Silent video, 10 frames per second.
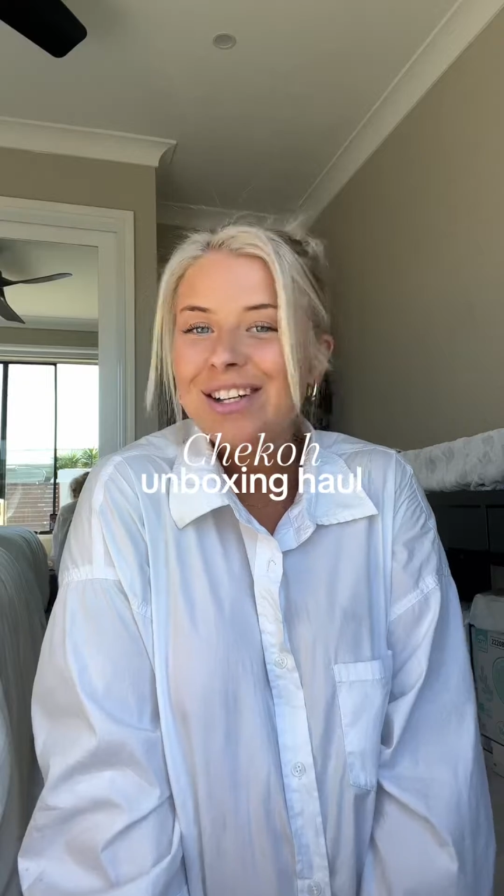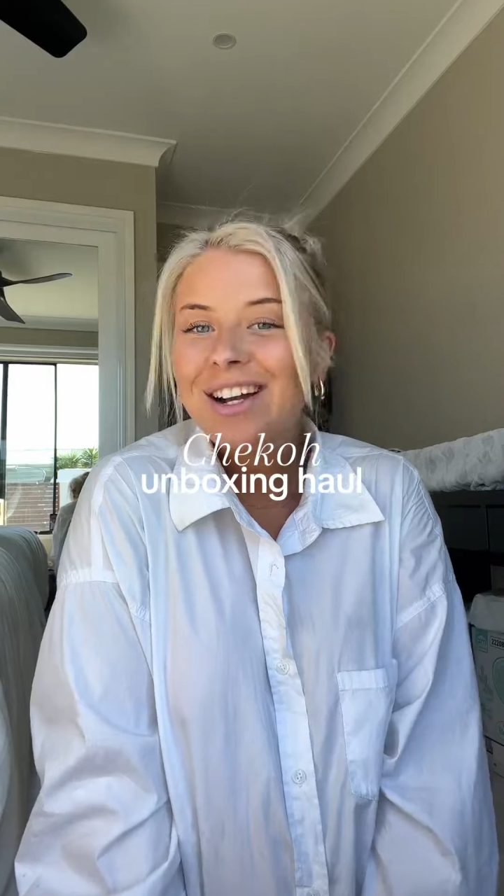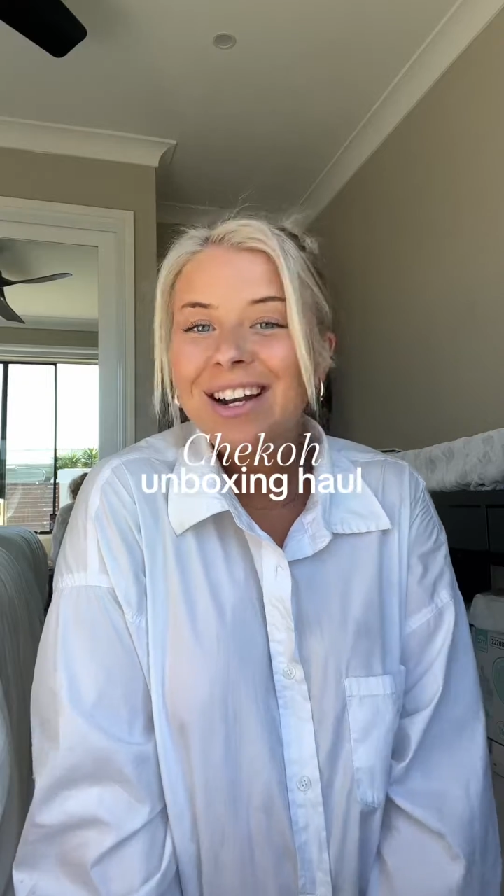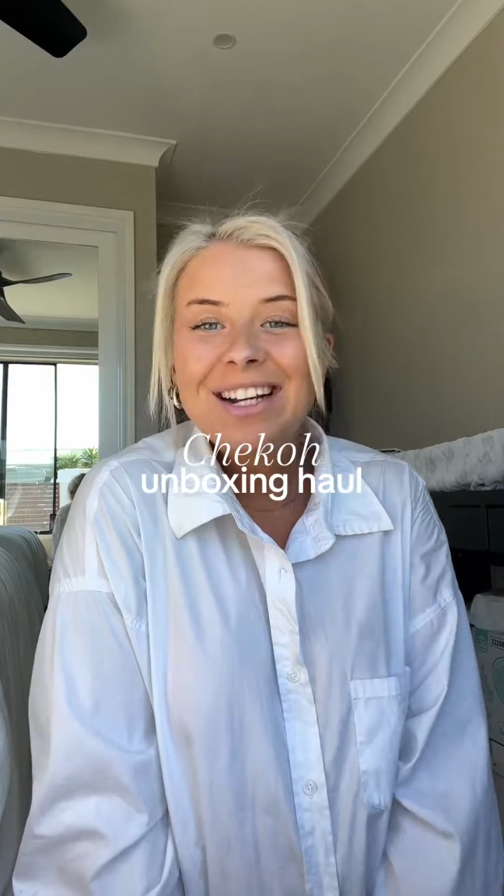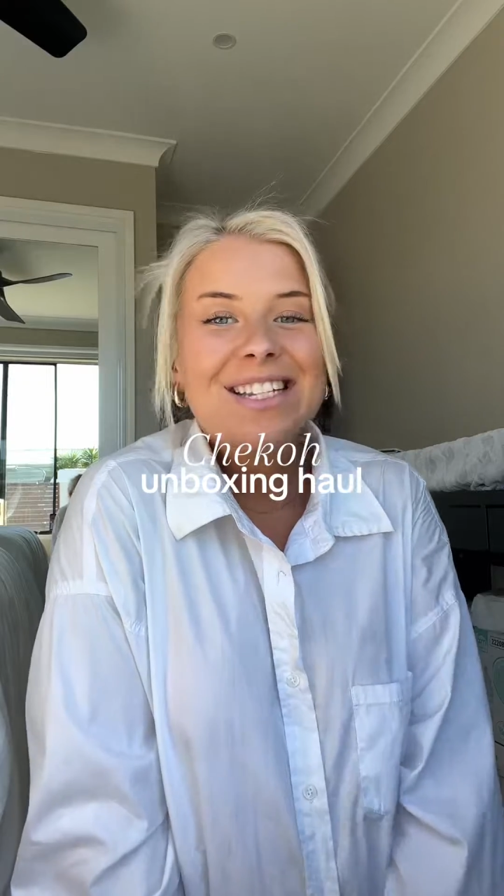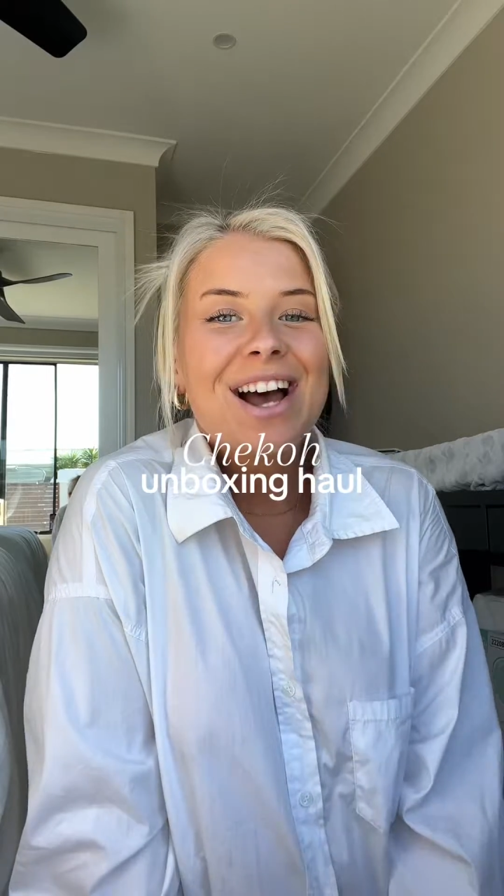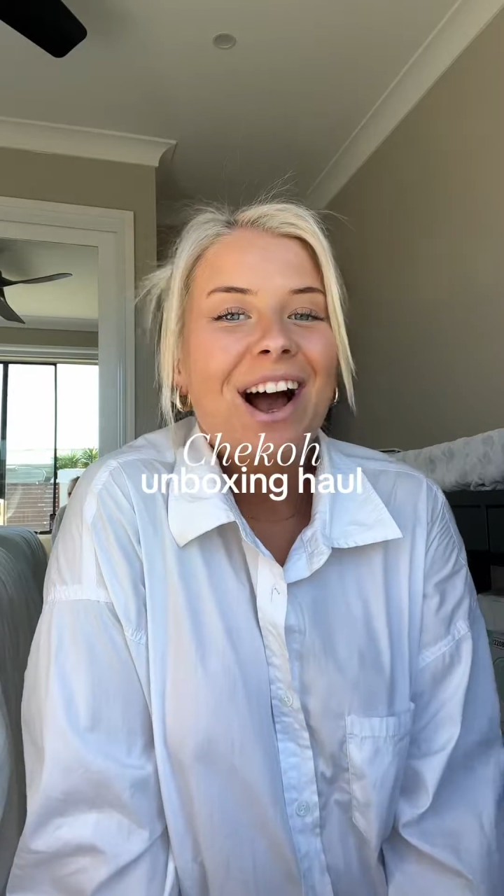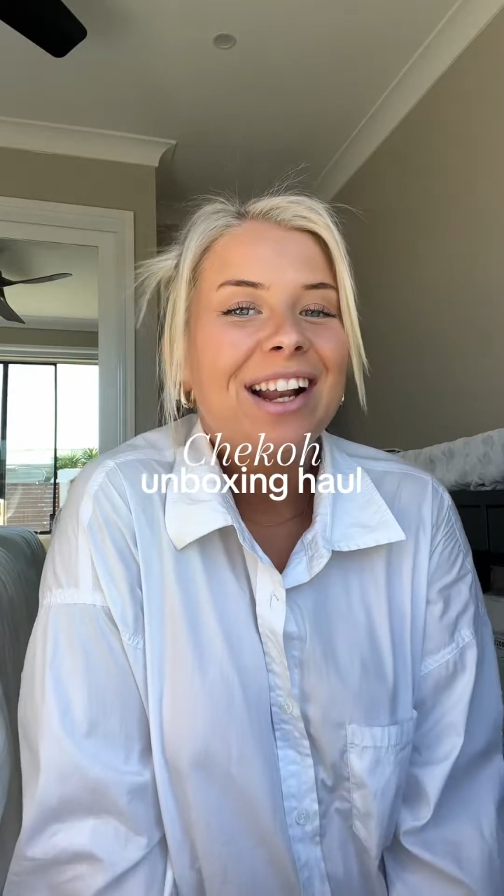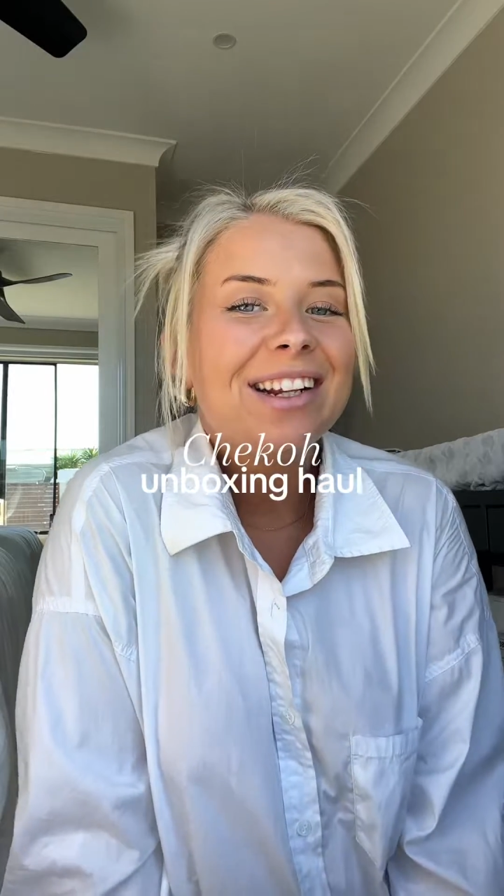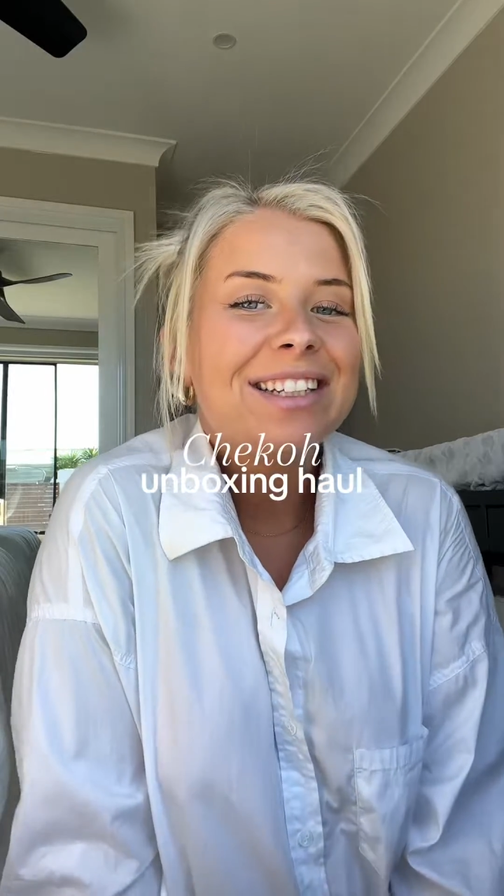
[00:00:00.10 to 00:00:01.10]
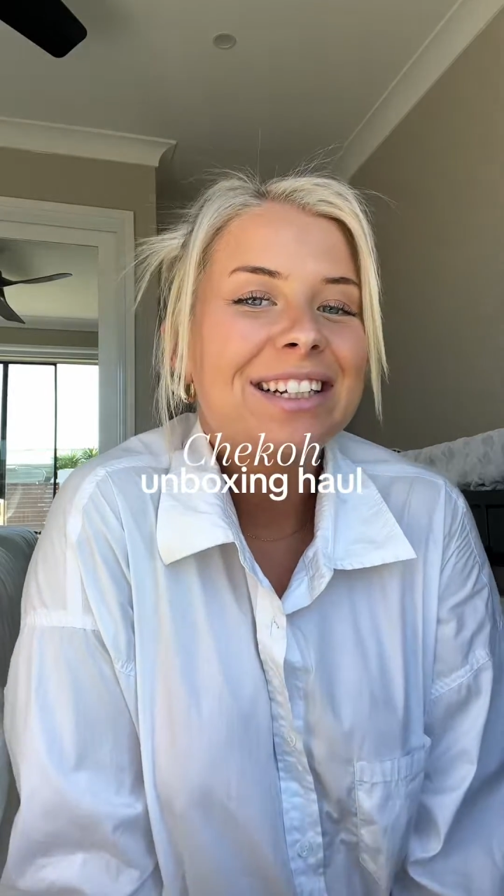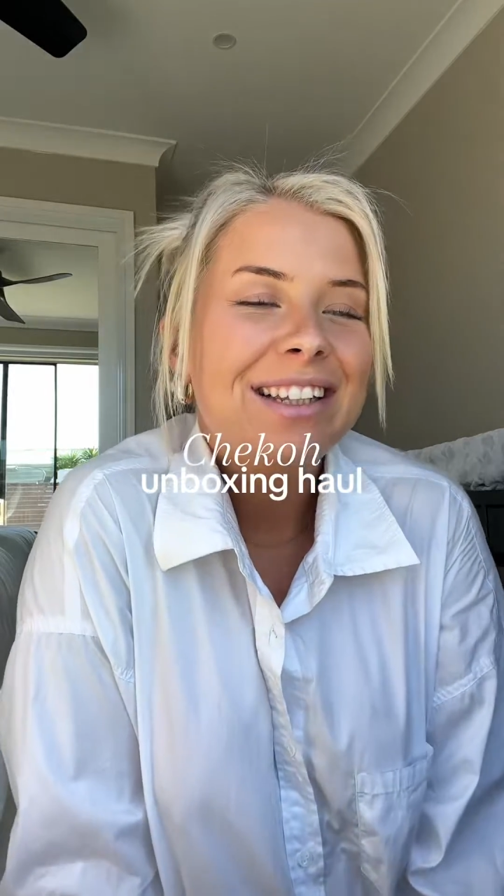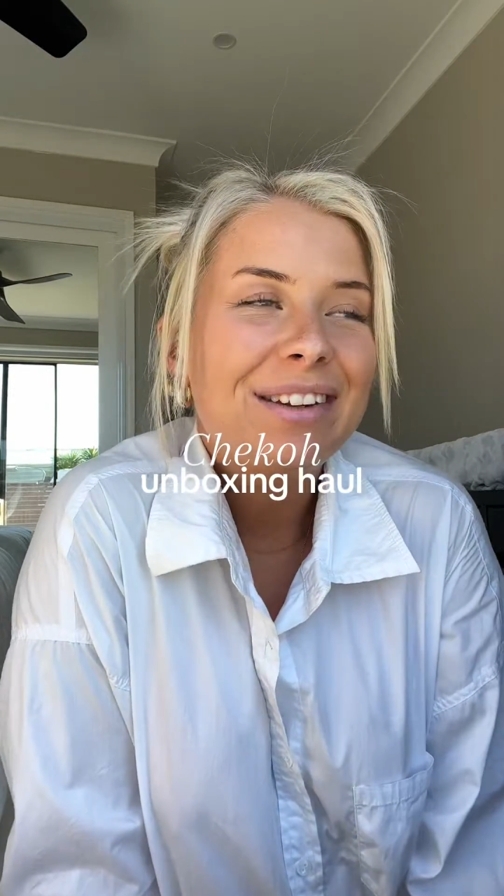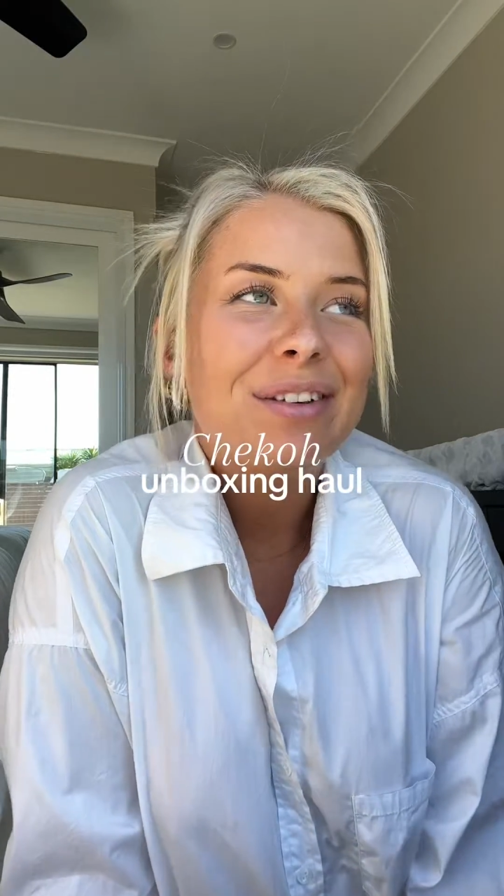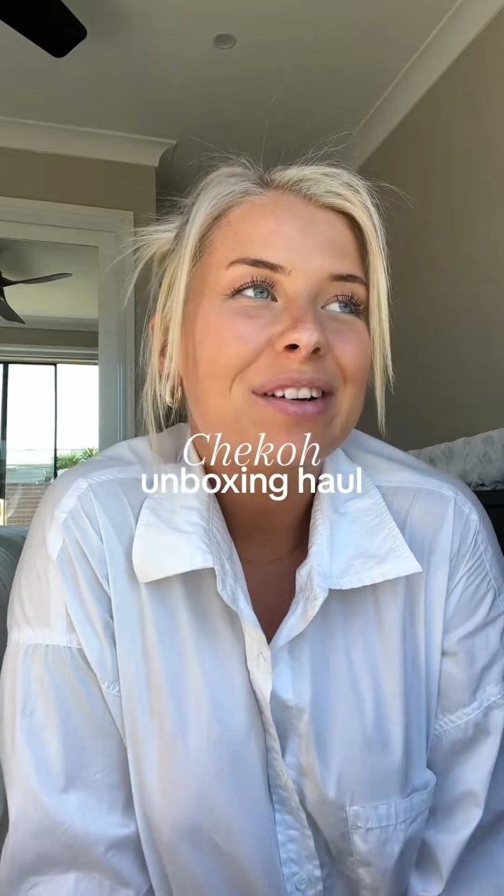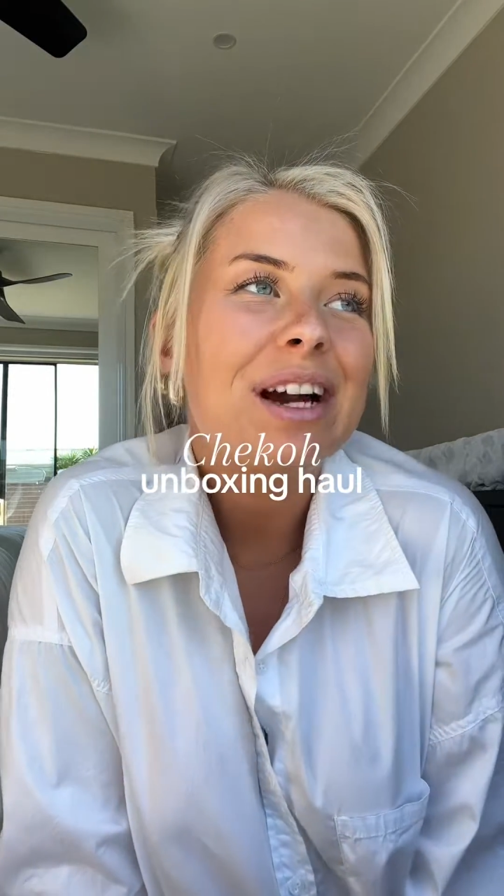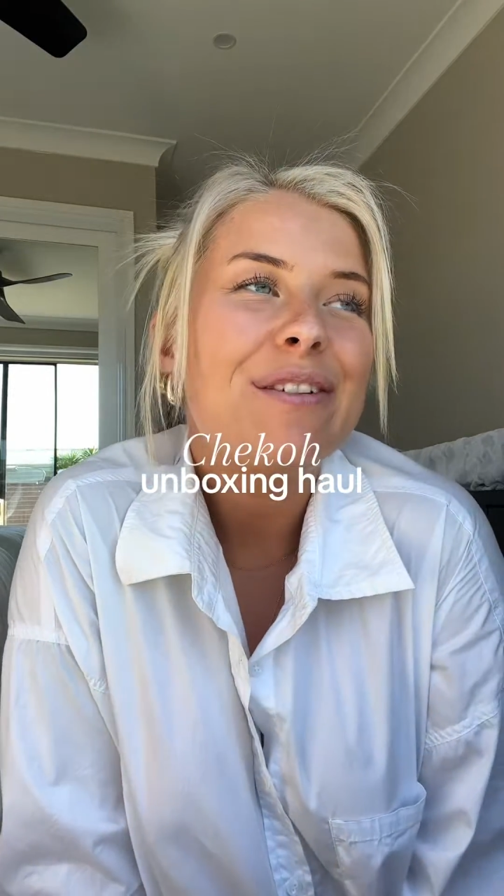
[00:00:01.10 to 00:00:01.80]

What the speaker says: got an exciting delivery